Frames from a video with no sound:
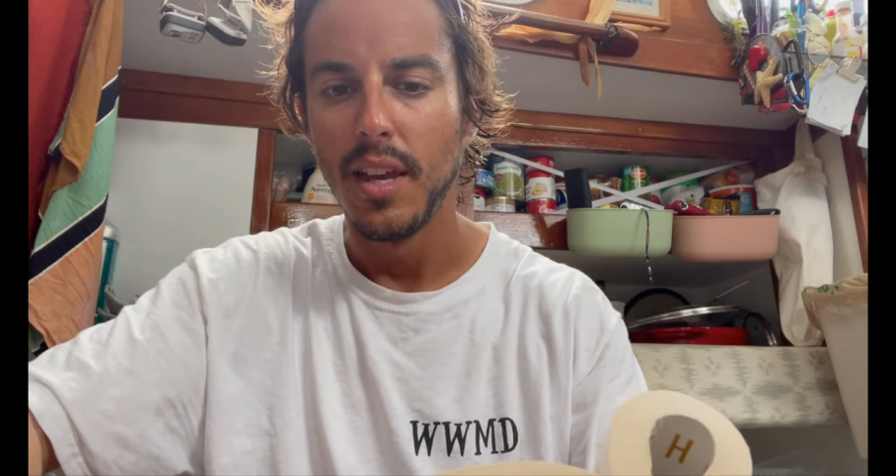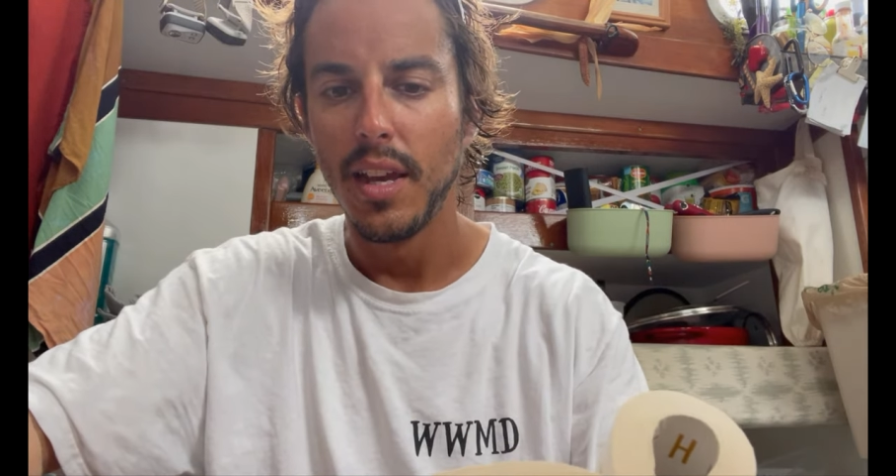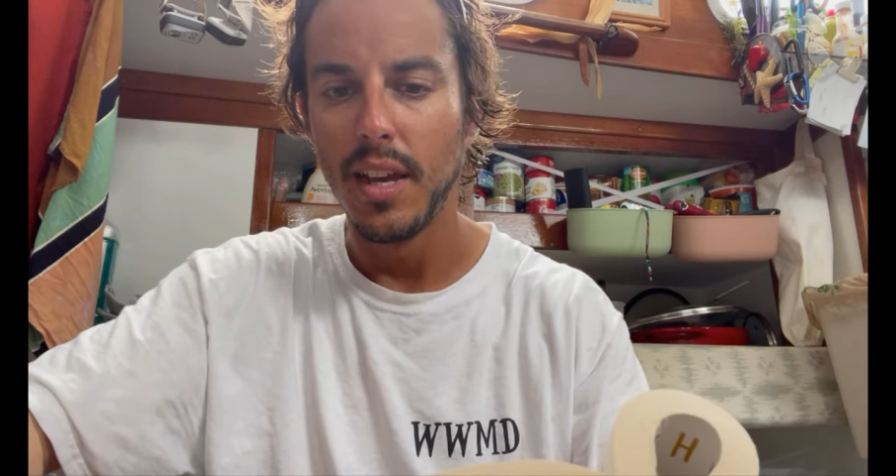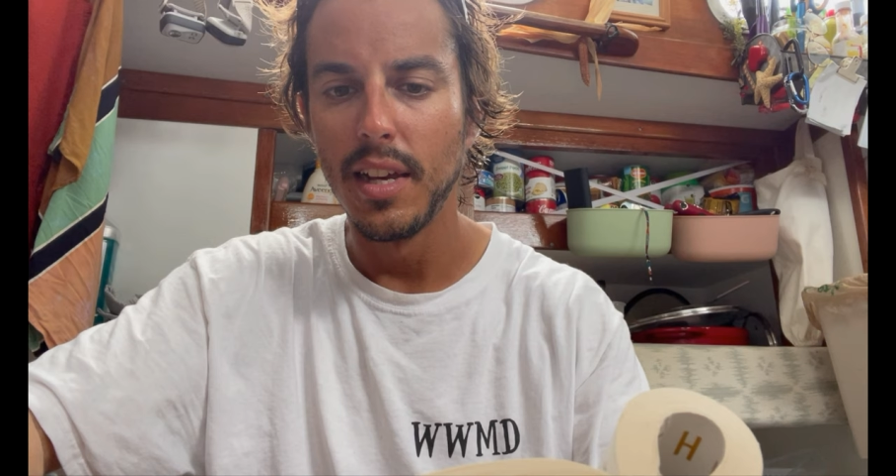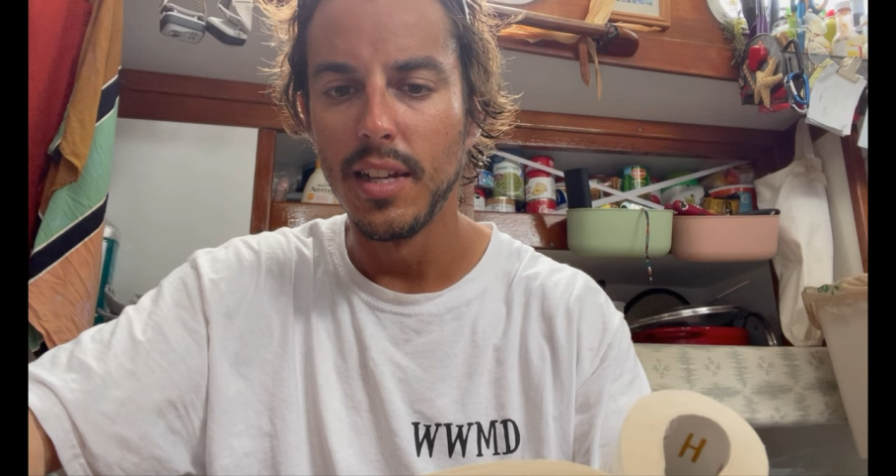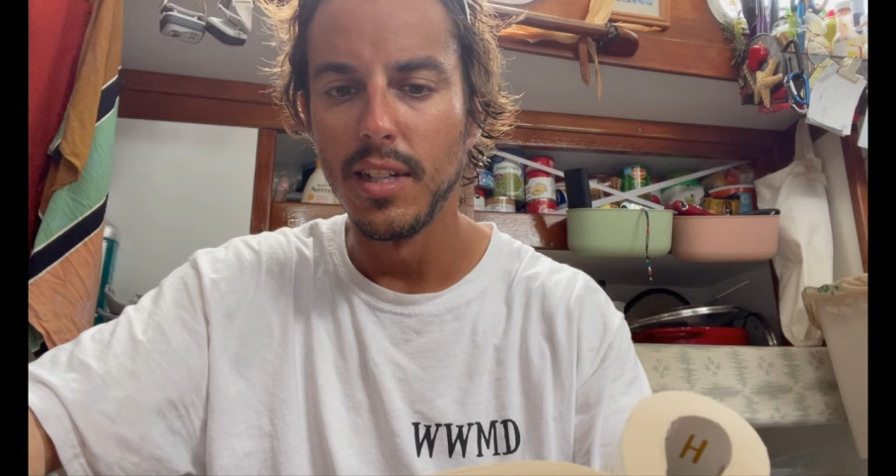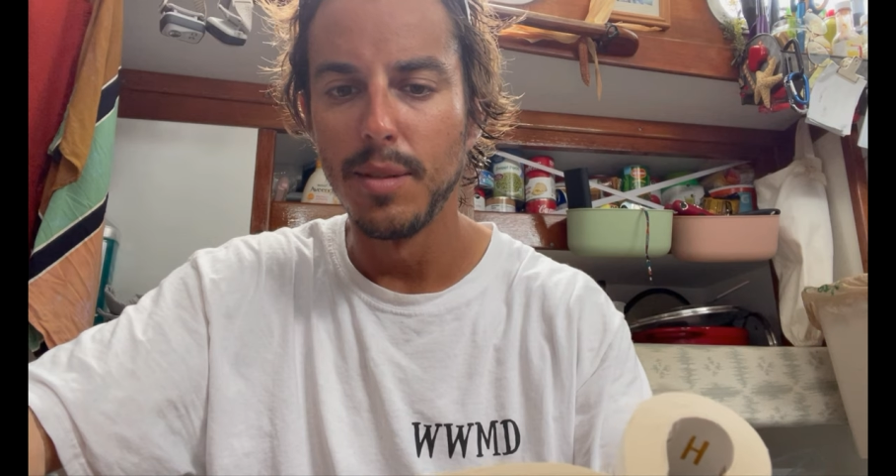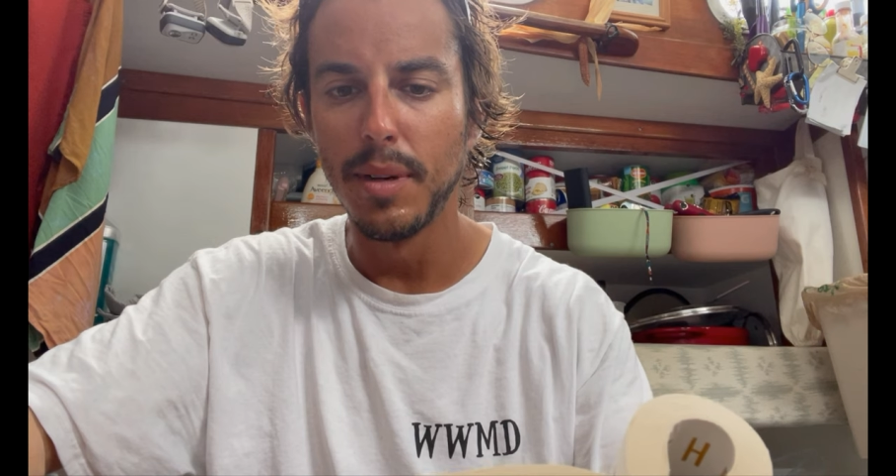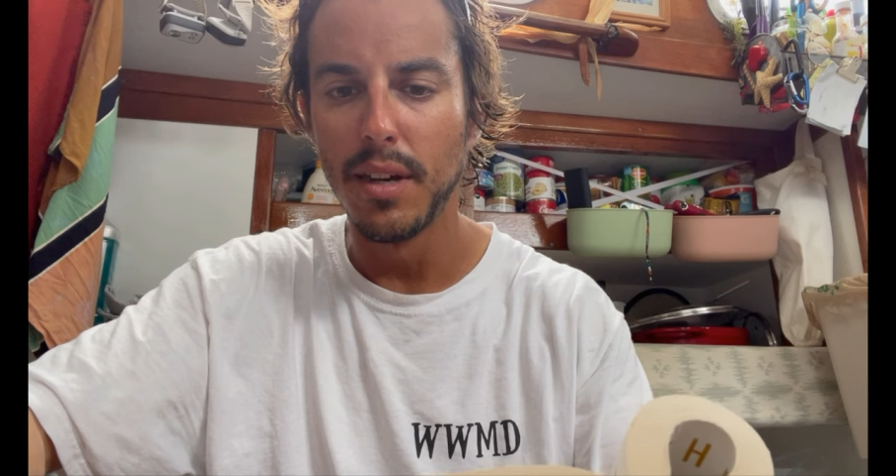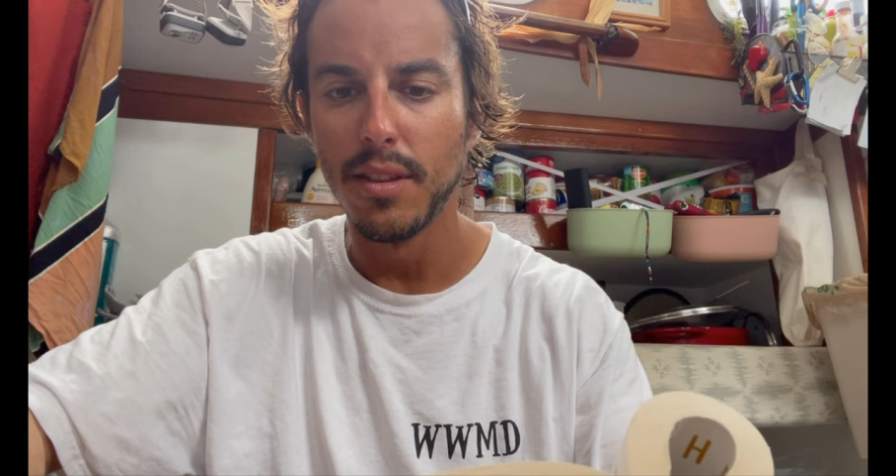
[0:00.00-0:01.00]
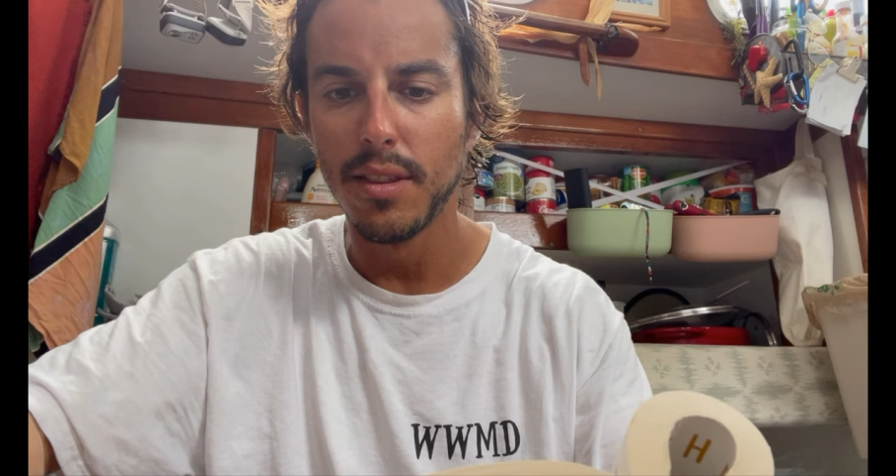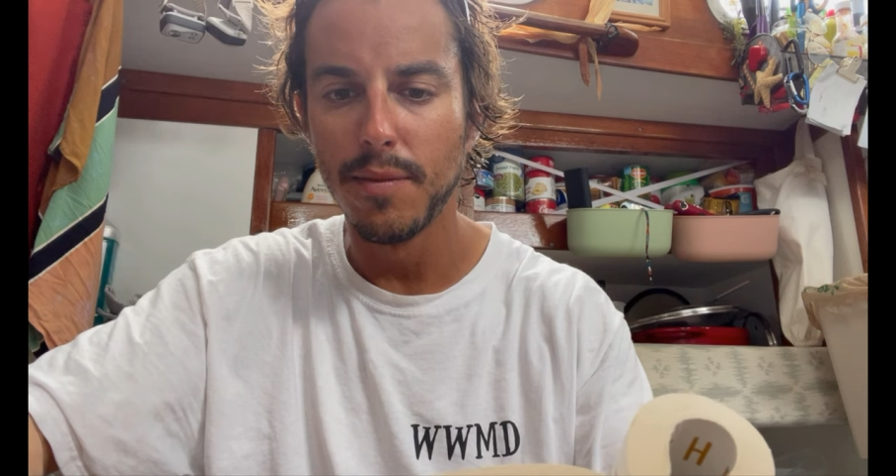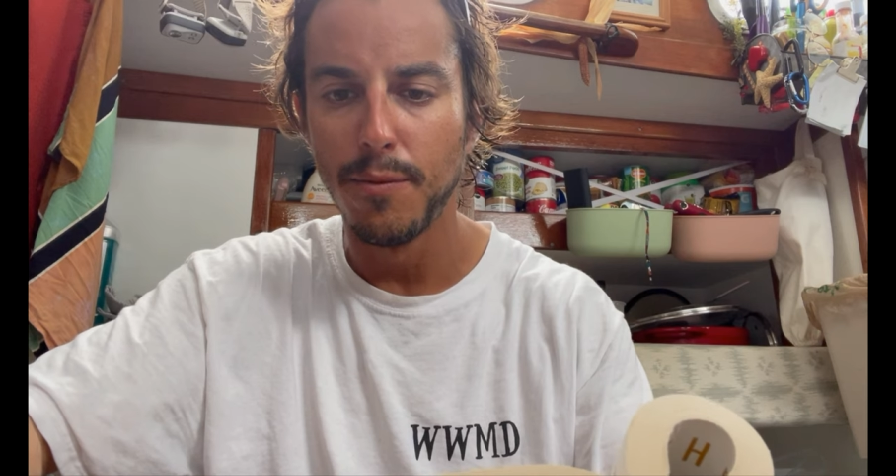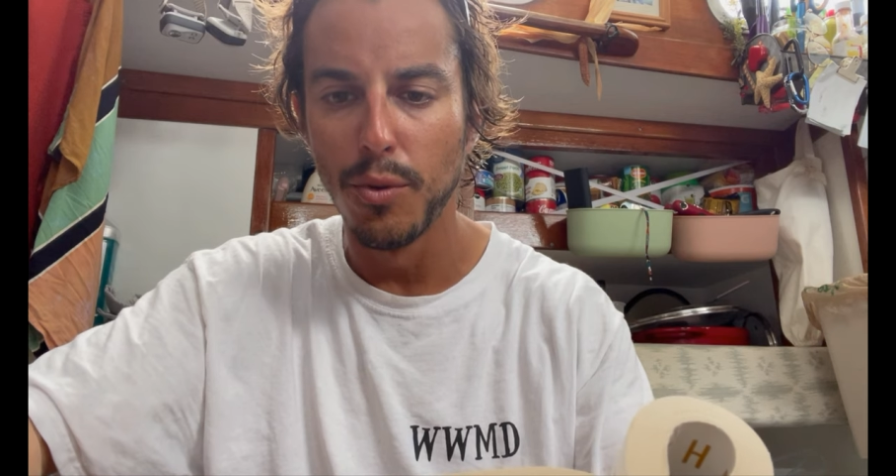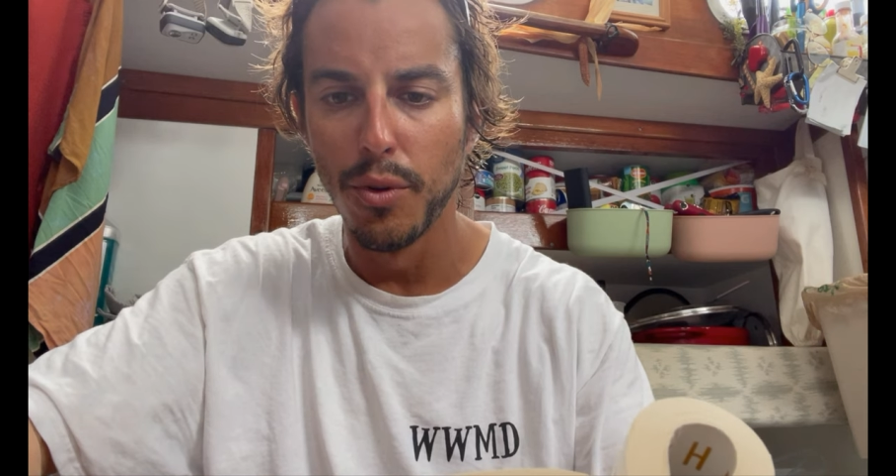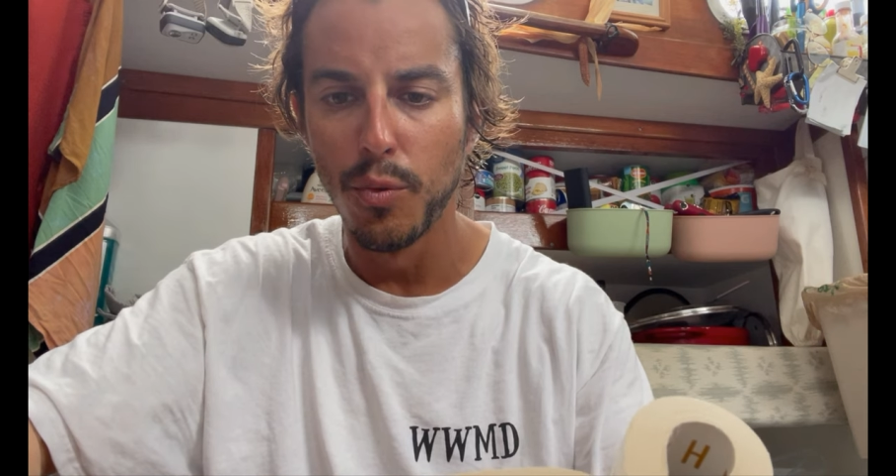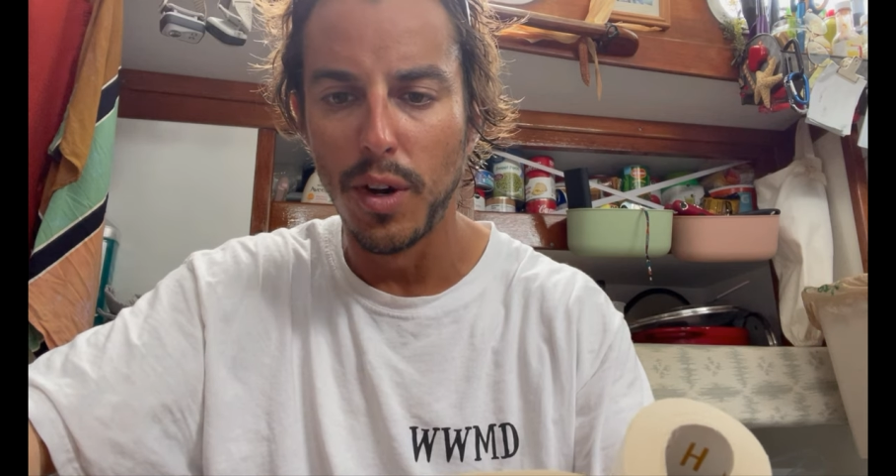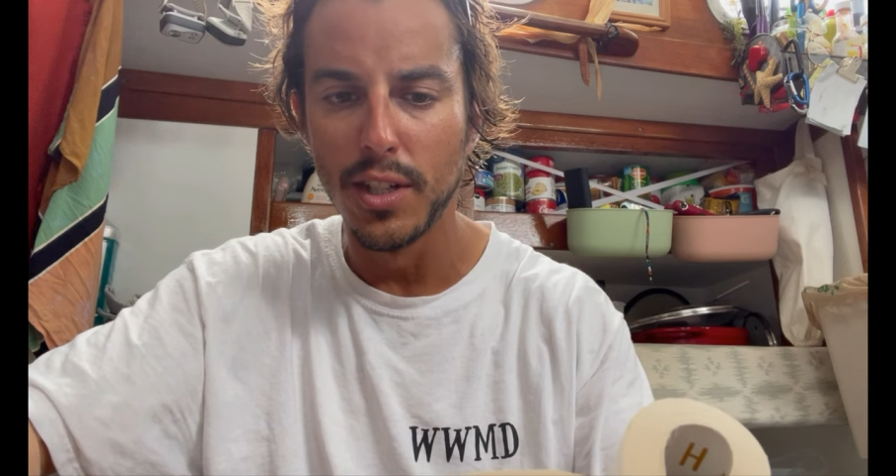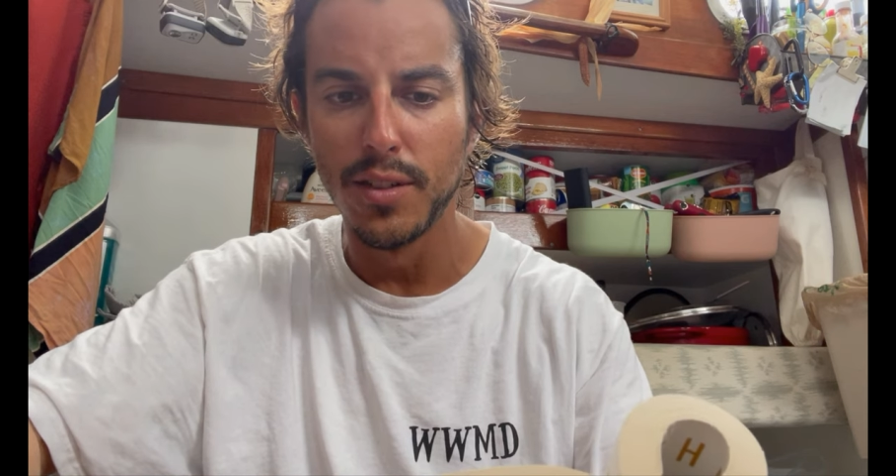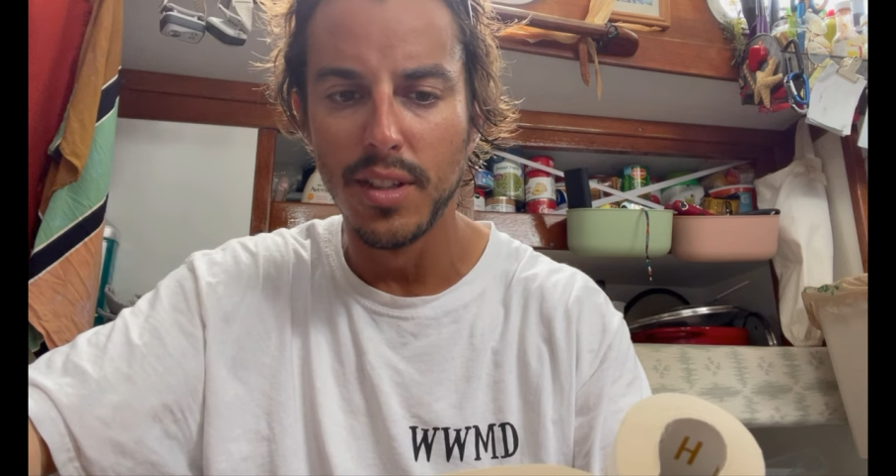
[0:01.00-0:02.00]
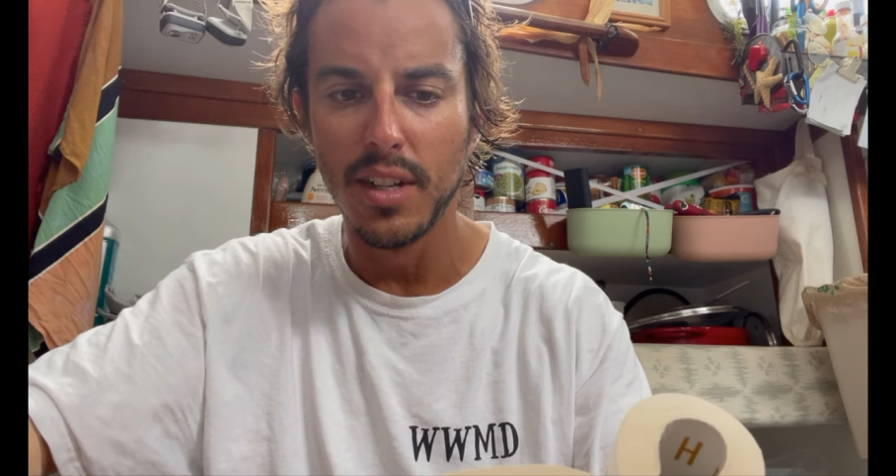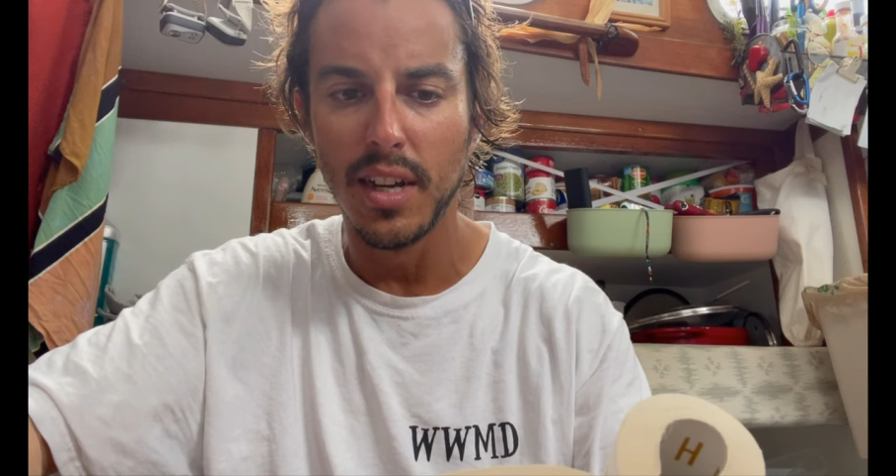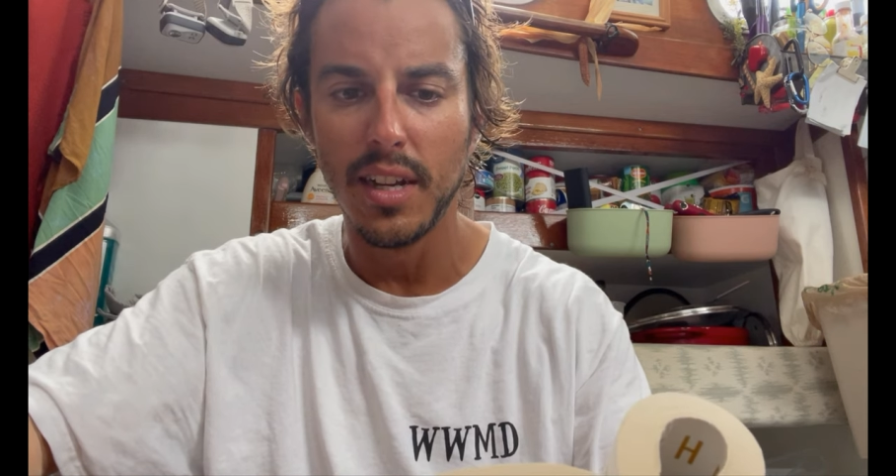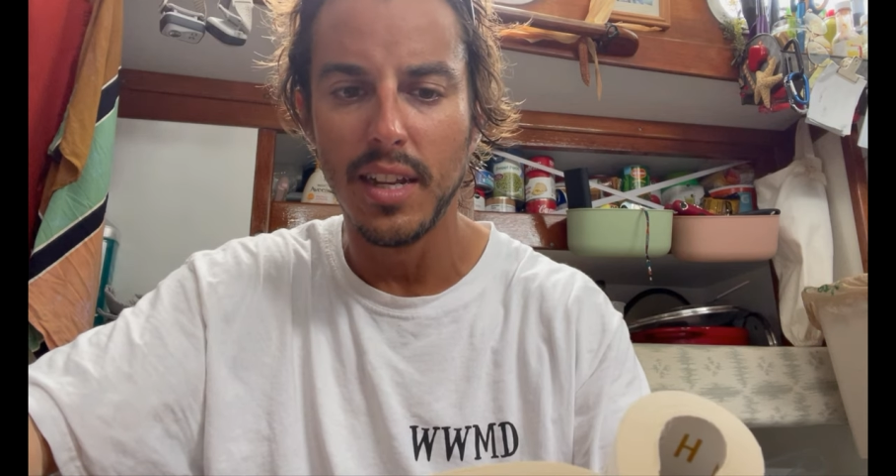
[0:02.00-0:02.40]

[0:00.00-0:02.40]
And about the fourth watch of the night,